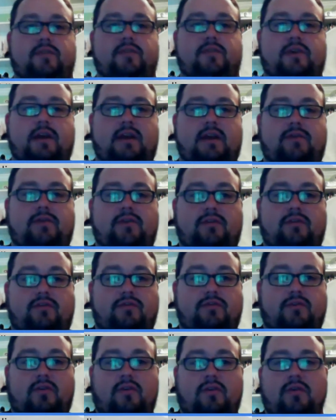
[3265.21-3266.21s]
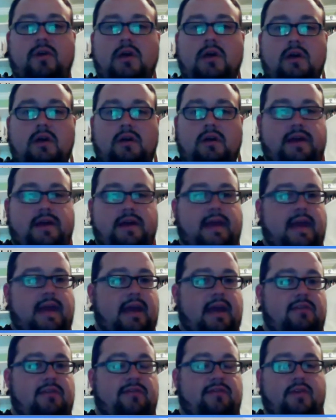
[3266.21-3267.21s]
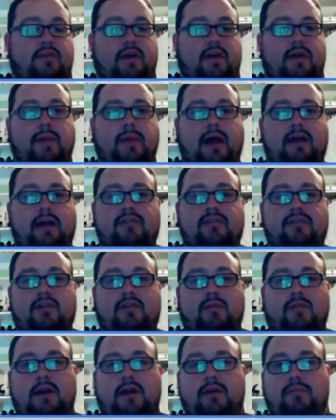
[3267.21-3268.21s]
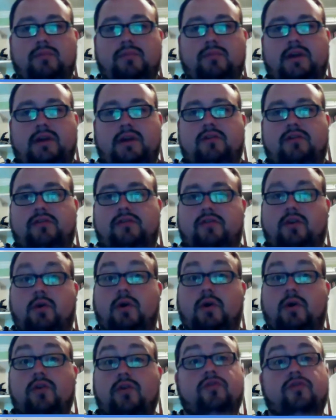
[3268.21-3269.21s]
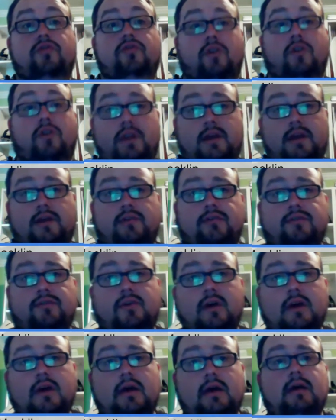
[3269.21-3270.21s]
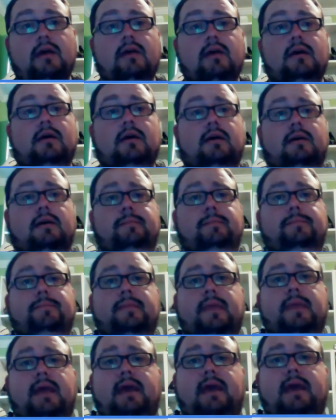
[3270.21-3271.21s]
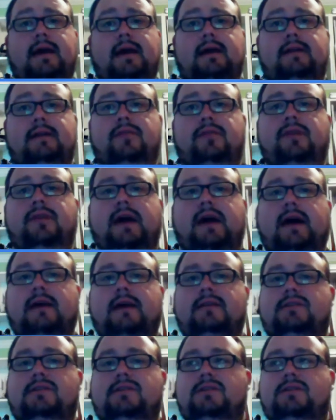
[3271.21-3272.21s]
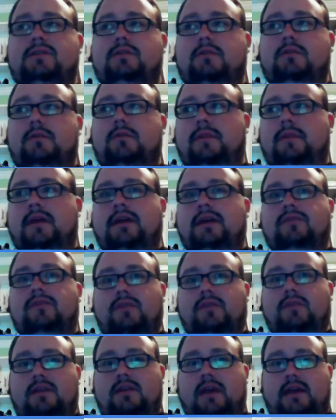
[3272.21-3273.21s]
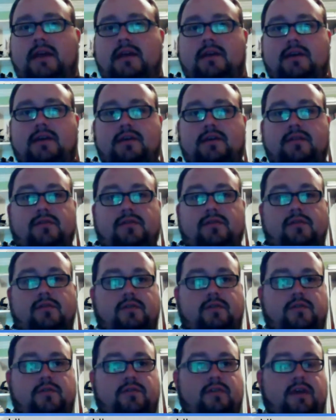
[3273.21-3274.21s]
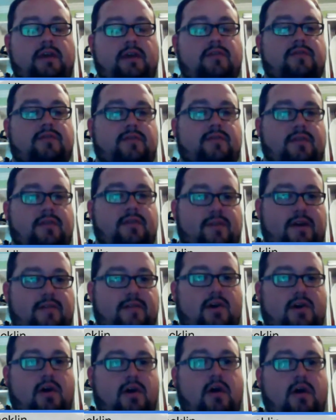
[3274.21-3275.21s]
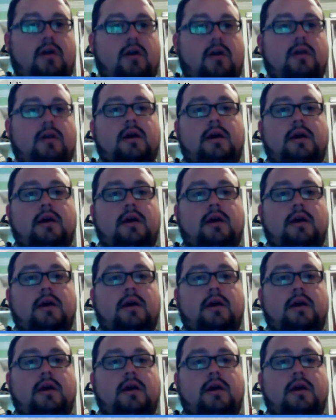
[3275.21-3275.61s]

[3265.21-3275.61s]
They're kind of useful, like aids for like passing around to players for knowing whose turn it is, and that's what the deck is. So it's a nice 55 card.